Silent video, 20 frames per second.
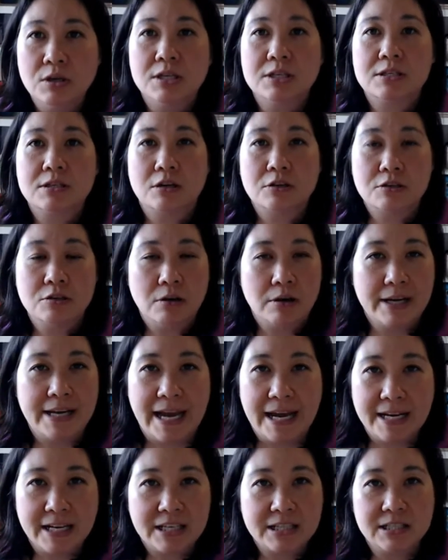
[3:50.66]
start to
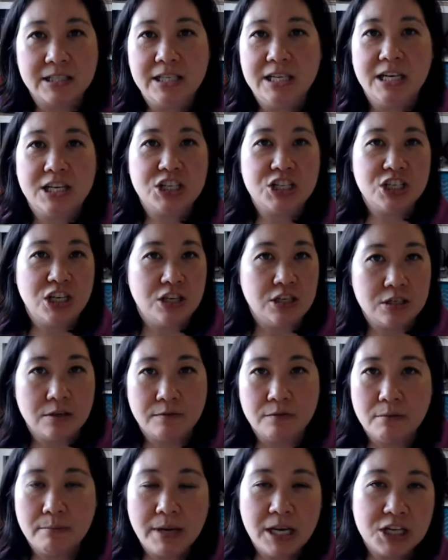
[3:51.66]
organically exchange
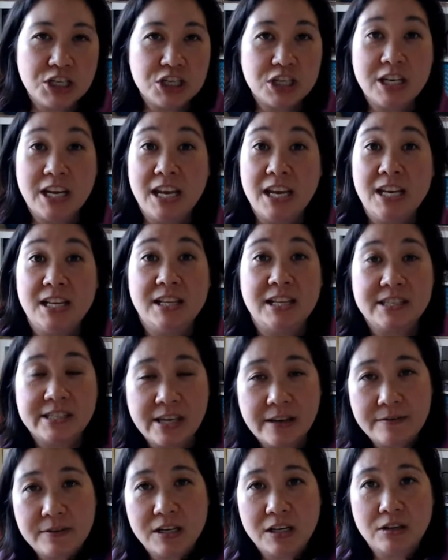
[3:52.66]
information. Hey, let's
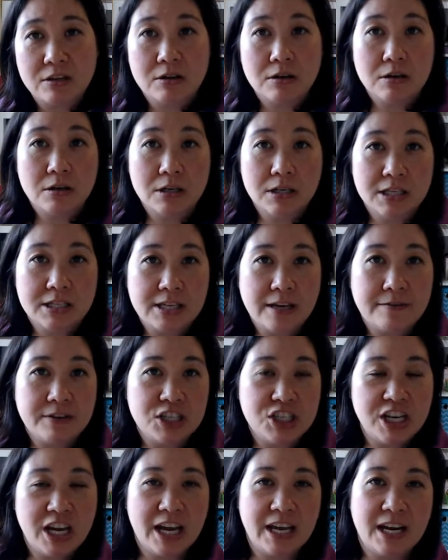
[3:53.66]
have a
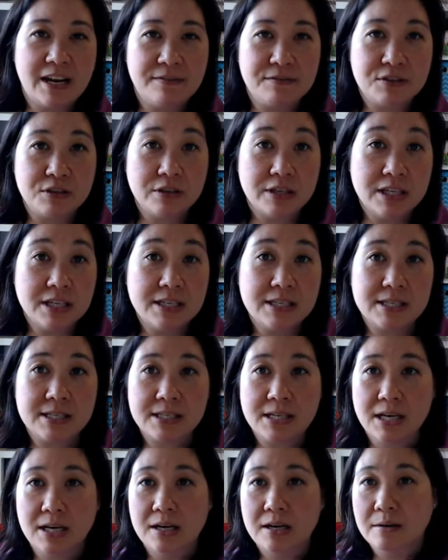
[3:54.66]
chat after
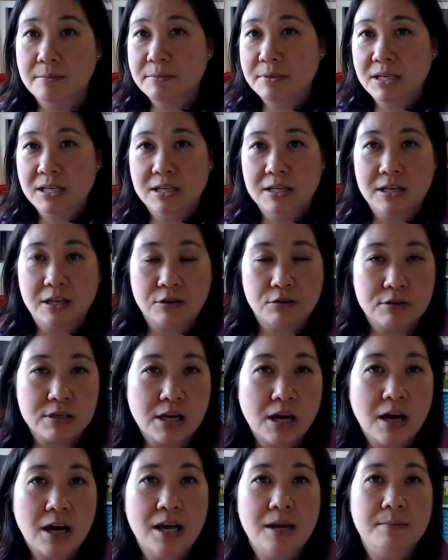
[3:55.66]
this in another
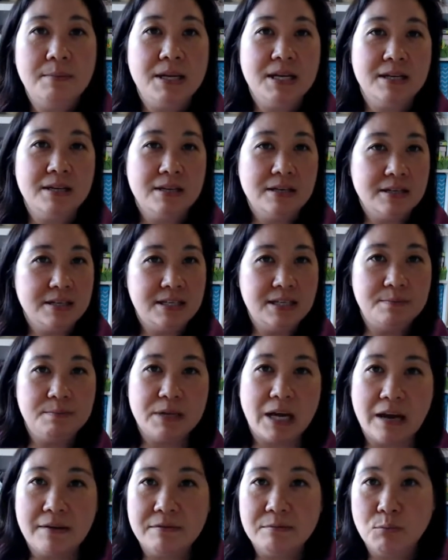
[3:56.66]
time and deep
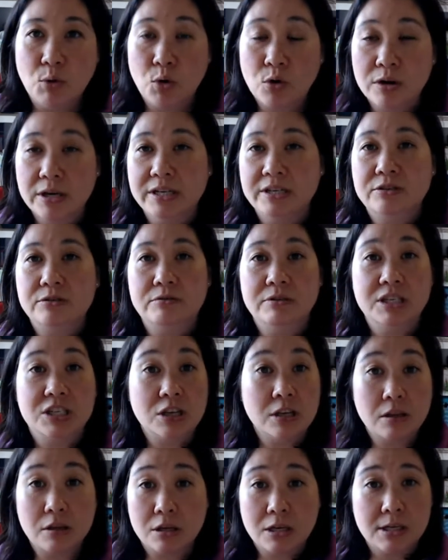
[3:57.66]
dive more into each
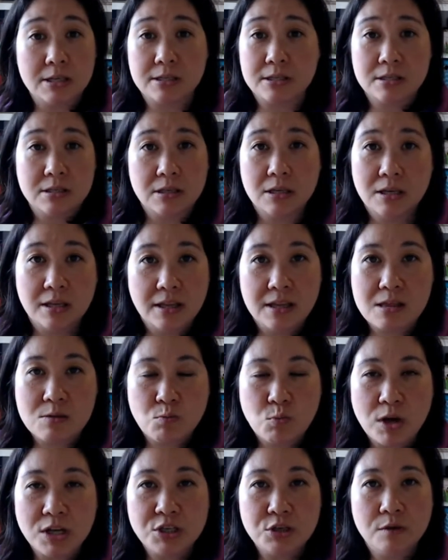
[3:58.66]
other. Because
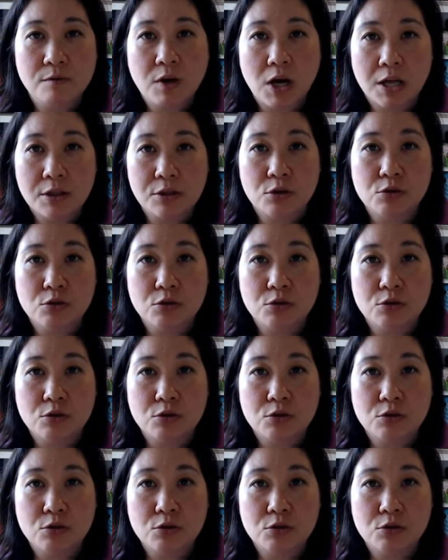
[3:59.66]
once you've got